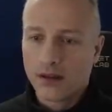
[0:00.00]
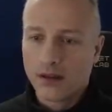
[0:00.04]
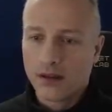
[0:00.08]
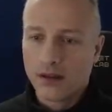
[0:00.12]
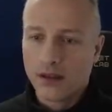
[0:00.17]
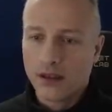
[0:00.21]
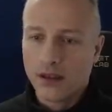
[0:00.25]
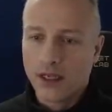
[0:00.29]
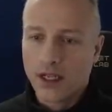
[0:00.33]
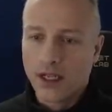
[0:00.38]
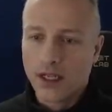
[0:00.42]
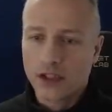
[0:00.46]

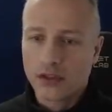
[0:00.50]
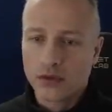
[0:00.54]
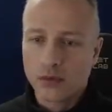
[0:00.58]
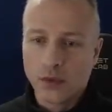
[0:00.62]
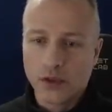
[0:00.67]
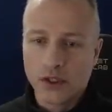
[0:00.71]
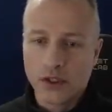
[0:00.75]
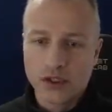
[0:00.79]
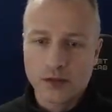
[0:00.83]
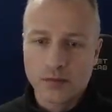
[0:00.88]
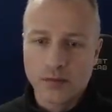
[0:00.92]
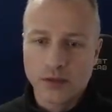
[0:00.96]
Next
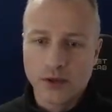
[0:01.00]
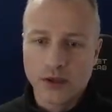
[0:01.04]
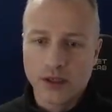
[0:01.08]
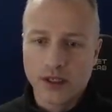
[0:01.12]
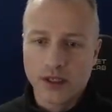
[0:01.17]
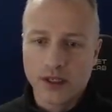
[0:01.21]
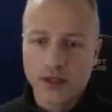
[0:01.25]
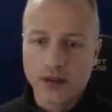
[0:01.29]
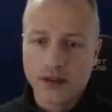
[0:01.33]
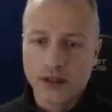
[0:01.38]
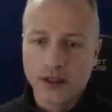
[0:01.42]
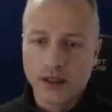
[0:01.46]
winch point,
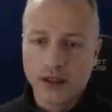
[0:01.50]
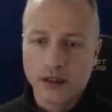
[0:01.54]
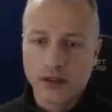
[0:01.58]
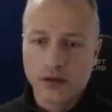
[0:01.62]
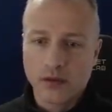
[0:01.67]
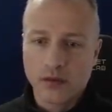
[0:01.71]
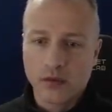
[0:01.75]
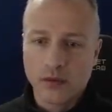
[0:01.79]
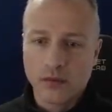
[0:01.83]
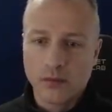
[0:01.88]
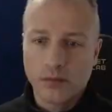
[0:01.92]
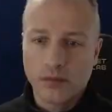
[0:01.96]
I think
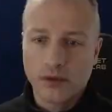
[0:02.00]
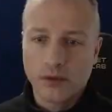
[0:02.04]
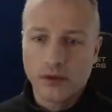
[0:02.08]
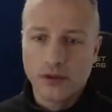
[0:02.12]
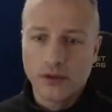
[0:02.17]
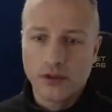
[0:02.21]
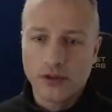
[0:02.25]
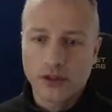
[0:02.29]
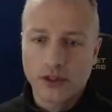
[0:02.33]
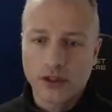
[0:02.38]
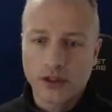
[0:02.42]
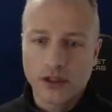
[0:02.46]
we'll
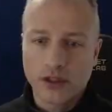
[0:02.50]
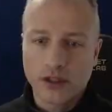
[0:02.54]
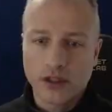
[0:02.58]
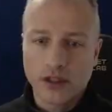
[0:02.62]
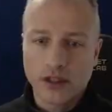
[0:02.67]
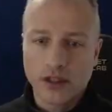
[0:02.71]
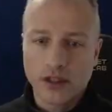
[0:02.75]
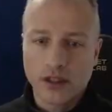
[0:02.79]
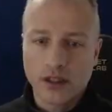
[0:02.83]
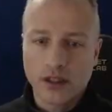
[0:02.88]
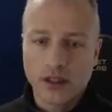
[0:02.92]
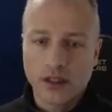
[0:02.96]
put
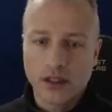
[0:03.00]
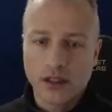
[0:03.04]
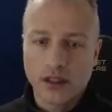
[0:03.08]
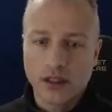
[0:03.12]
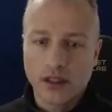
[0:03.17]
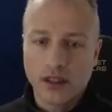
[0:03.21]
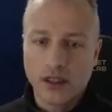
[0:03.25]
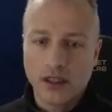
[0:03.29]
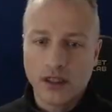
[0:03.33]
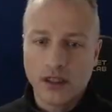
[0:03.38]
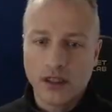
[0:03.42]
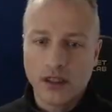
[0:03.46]

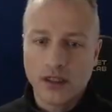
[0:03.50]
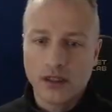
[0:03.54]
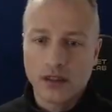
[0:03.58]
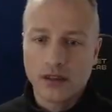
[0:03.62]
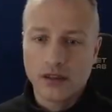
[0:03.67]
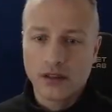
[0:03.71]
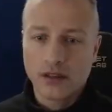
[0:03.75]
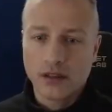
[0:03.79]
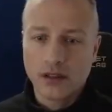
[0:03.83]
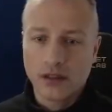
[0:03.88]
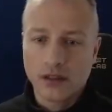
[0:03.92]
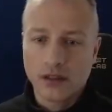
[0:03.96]
here.